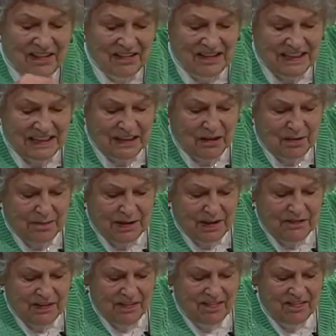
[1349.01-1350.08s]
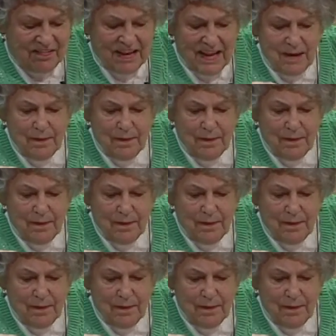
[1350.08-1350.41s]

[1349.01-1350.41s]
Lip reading: a little bit of a stem.